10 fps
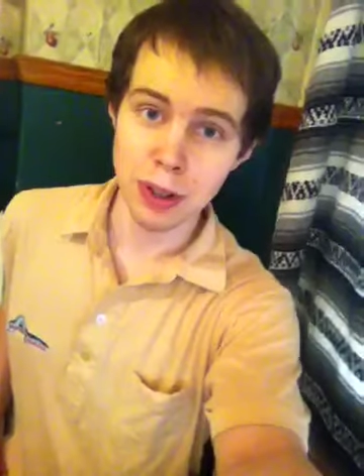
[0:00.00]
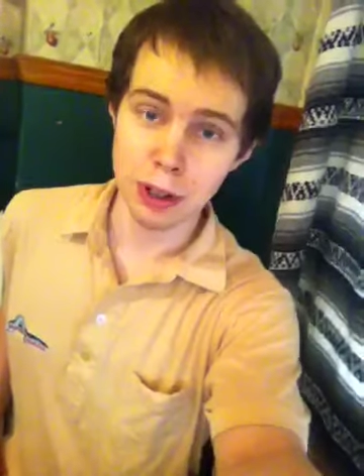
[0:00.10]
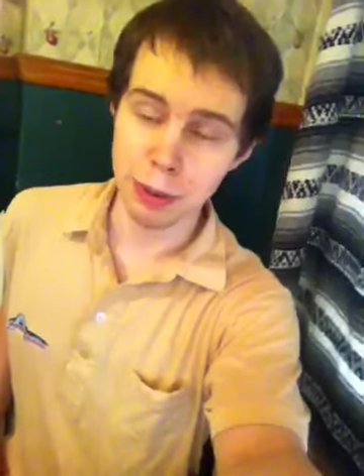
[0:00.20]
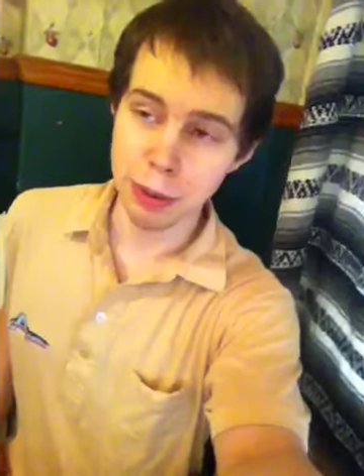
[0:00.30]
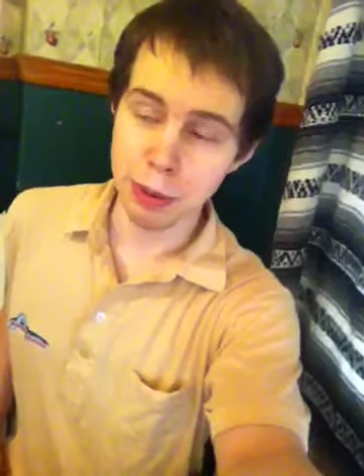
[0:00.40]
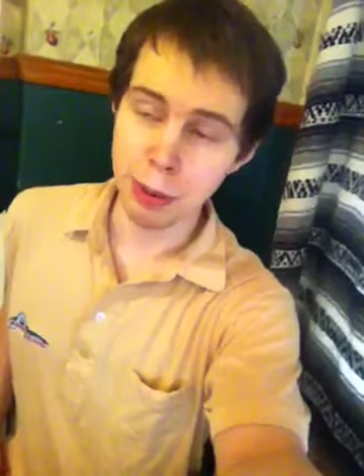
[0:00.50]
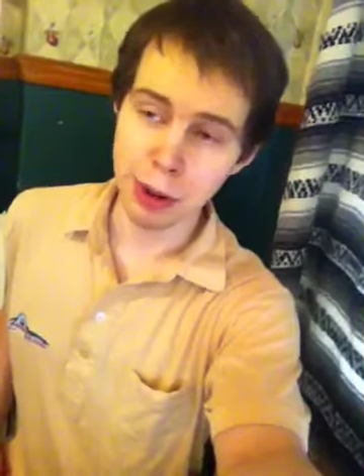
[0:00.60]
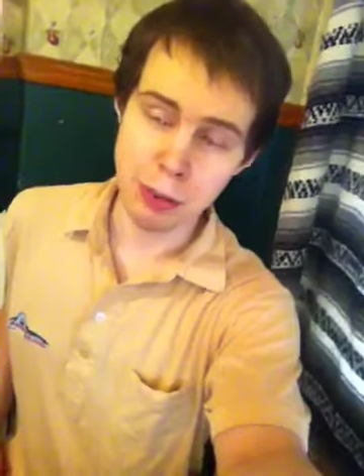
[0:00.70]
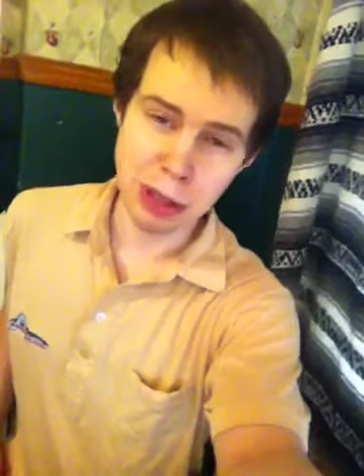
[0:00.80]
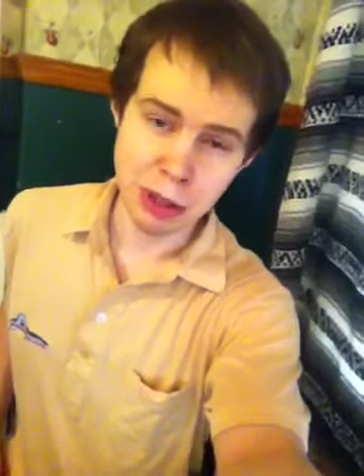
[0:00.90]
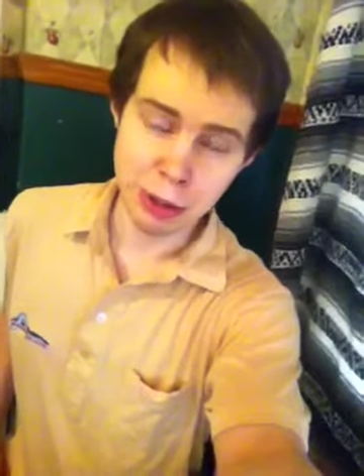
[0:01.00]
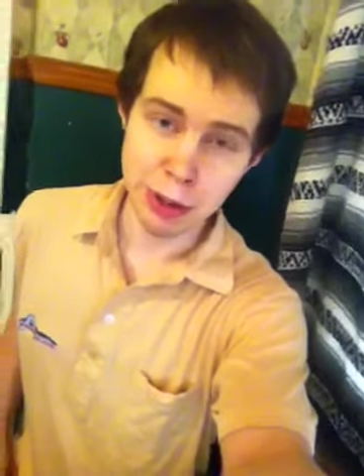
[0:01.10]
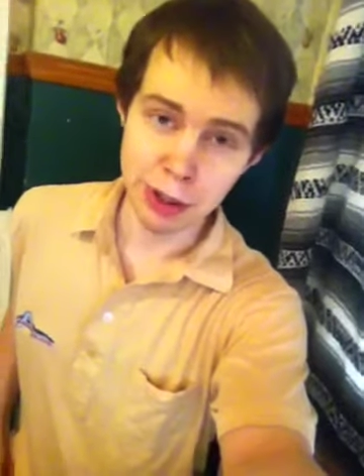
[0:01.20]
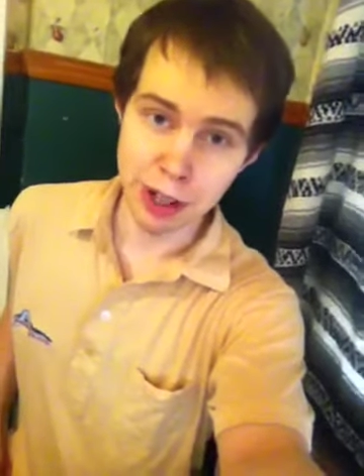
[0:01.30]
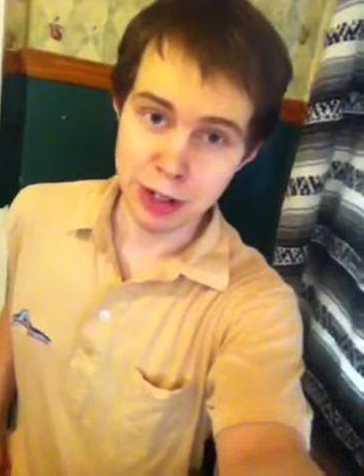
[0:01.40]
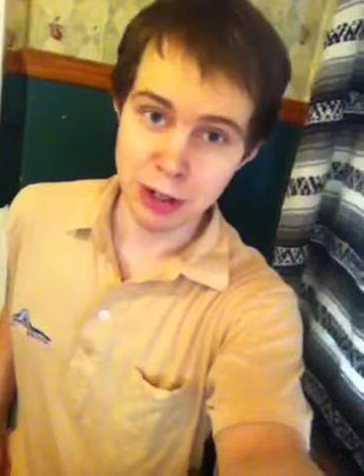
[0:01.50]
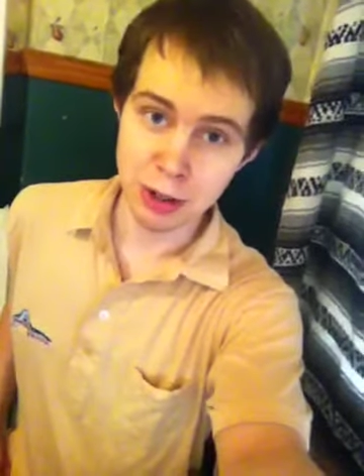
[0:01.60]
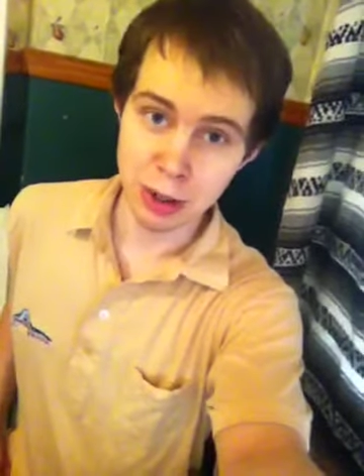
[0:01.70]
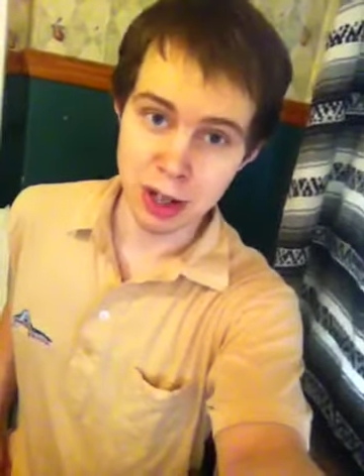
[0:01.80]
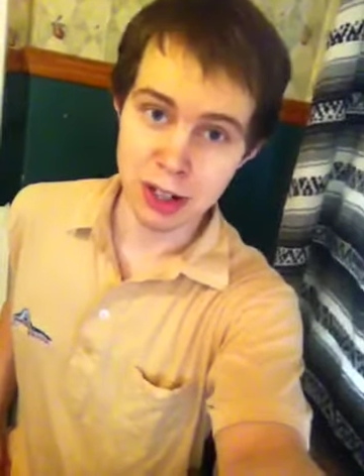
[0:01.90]
The people will come to you and they'll ask you
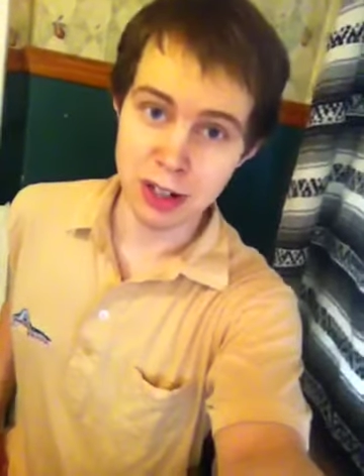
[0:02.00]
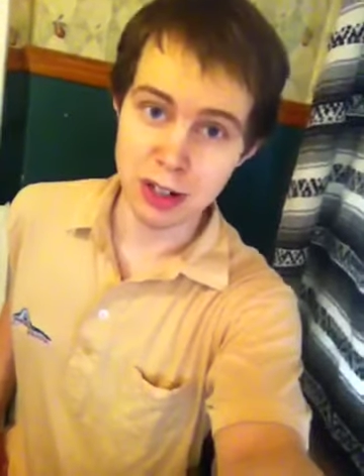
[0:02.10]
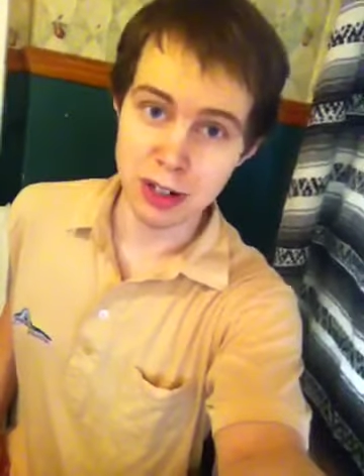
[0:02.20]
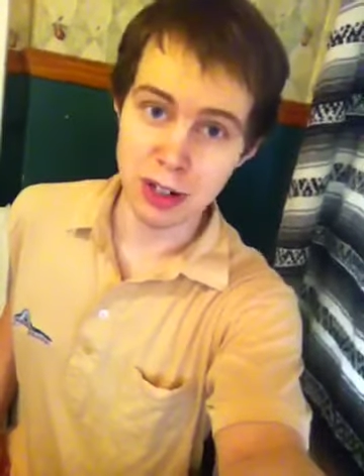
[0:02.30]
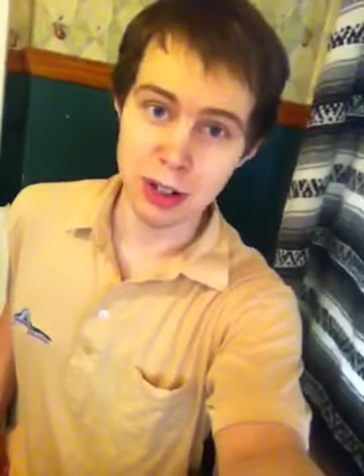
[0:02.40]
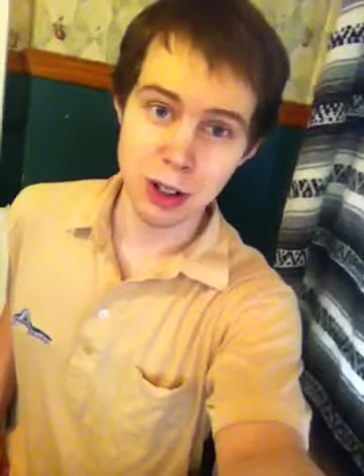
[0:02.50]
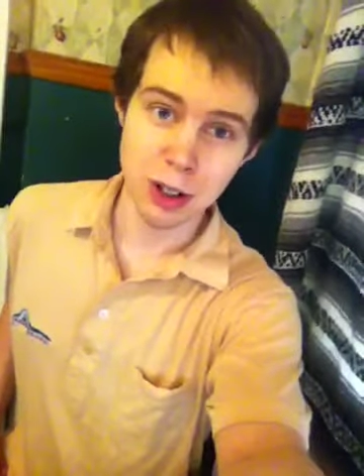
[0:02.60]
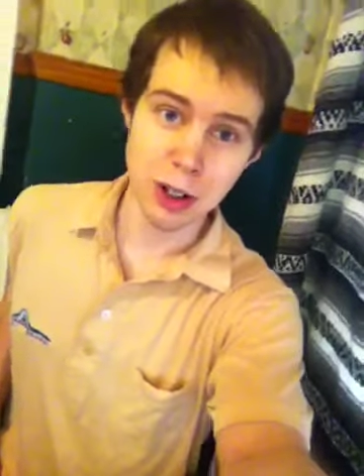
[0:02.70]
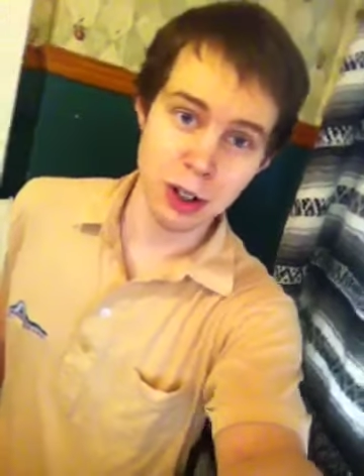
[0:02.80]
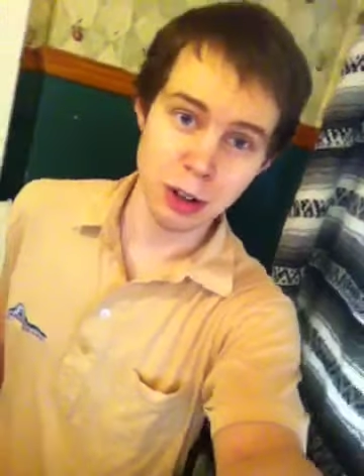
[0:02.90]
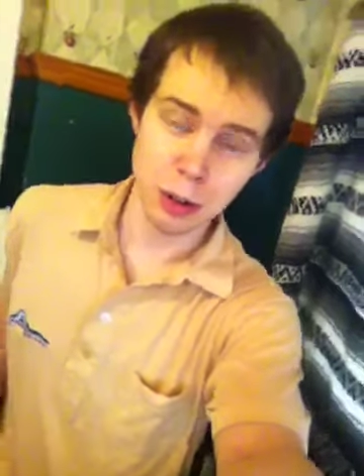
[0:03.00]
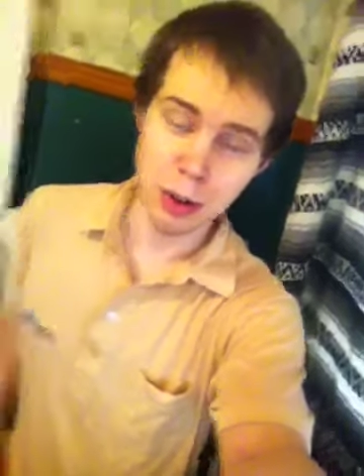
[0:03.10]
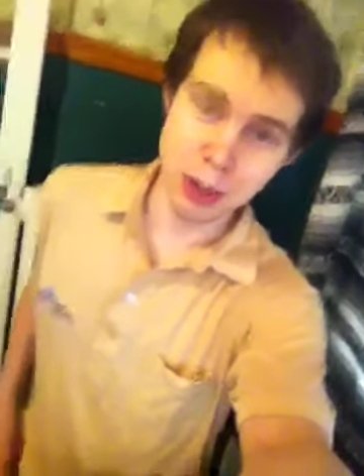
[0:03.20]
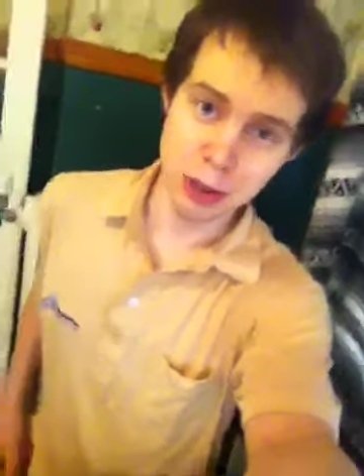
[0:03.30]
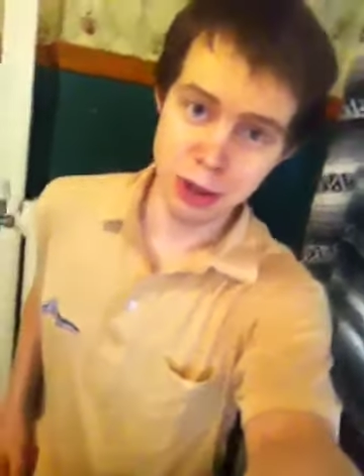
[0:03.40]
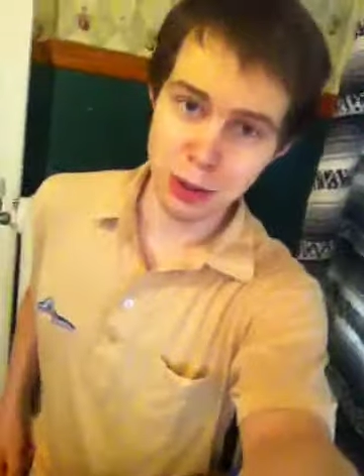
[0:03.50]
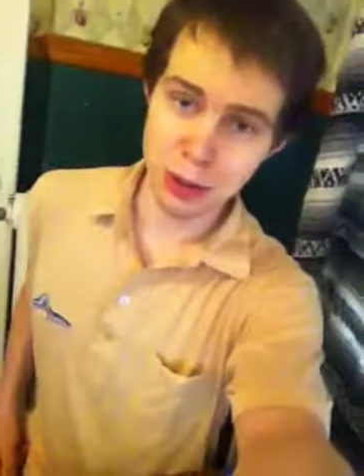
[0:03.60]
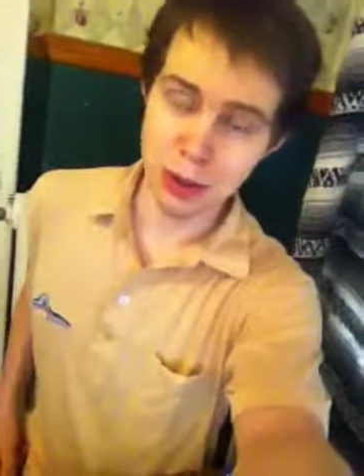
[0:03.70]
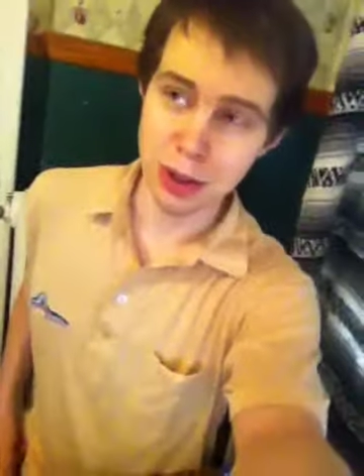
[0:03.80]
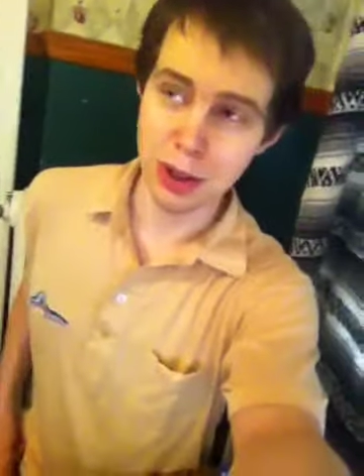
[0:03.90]
questions like, you know, what are you
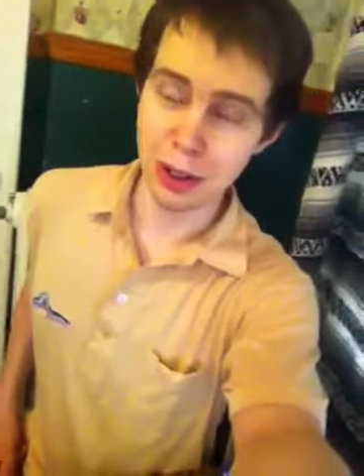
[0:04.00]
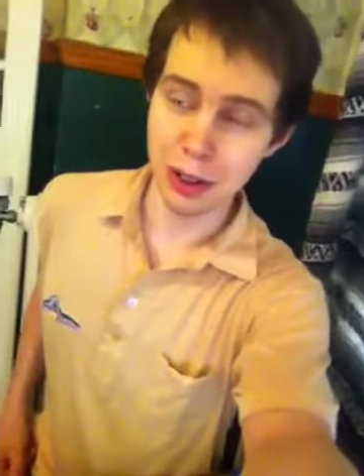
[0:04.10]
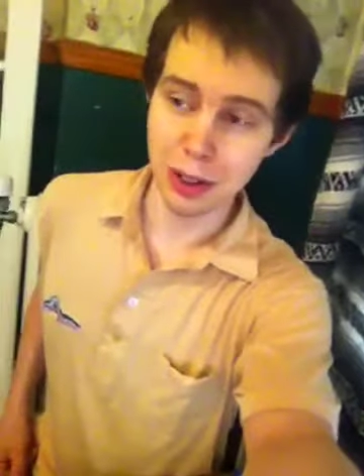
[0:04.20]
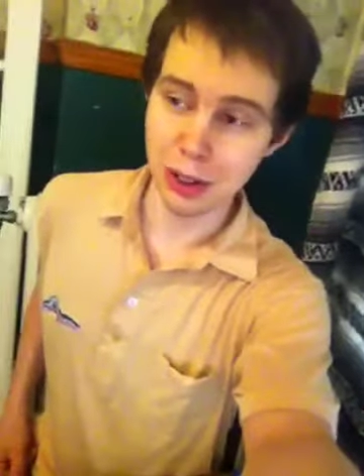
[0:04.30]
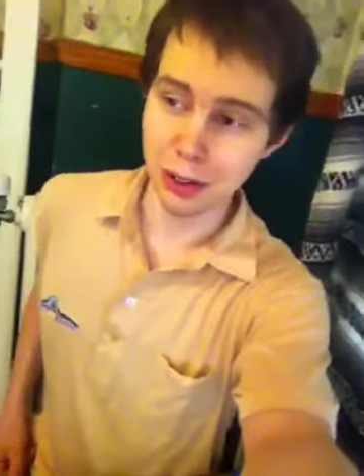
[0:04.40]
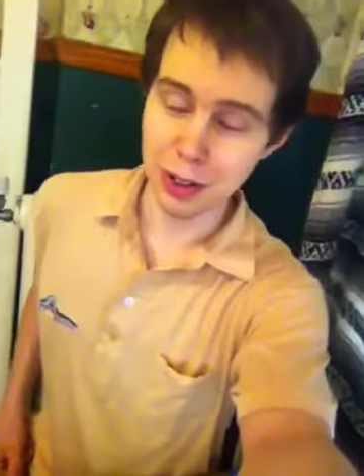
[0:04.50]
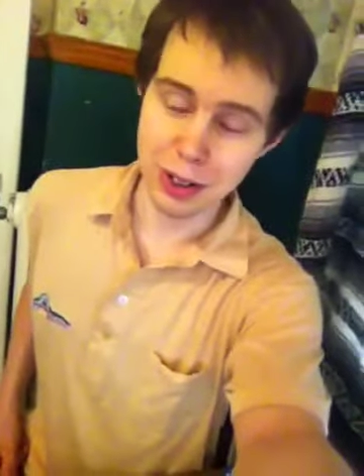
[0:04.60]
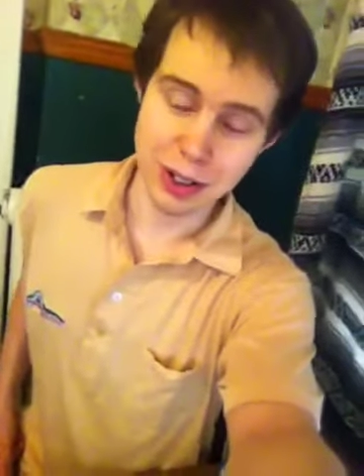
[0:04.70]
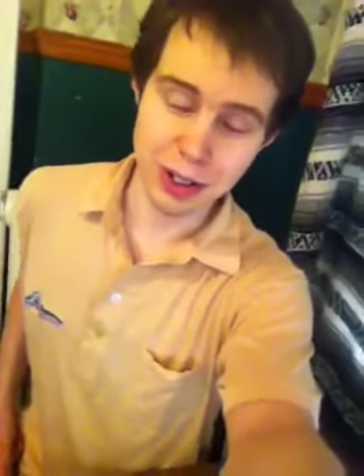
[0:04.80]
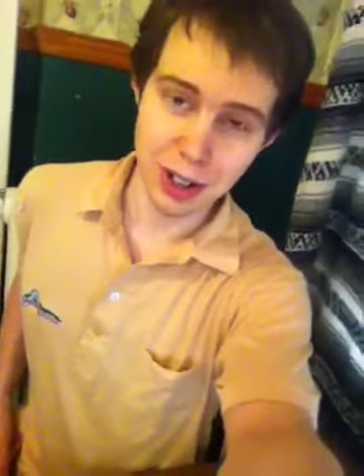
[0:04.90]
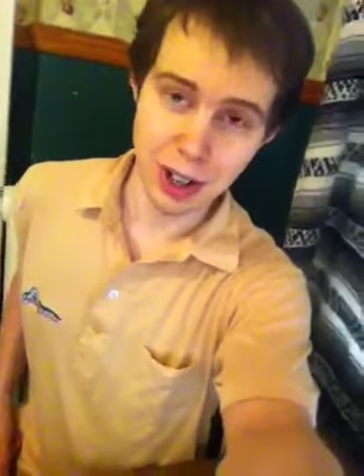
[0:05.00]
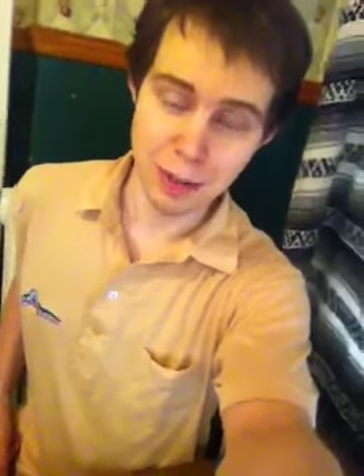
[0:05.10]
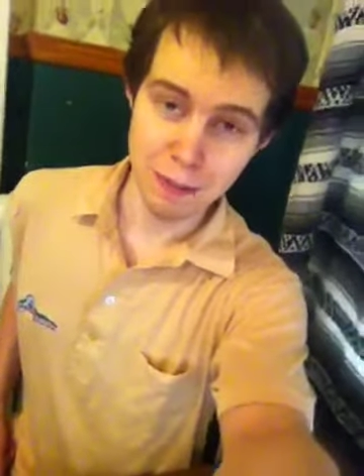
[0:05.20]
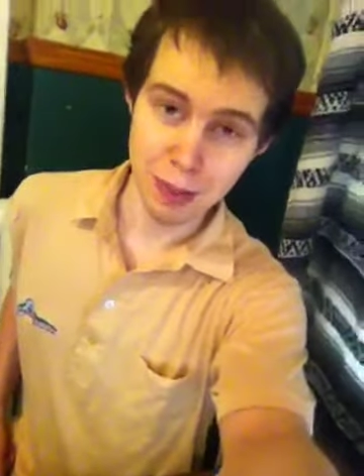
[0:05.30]
doing, you know, this and that.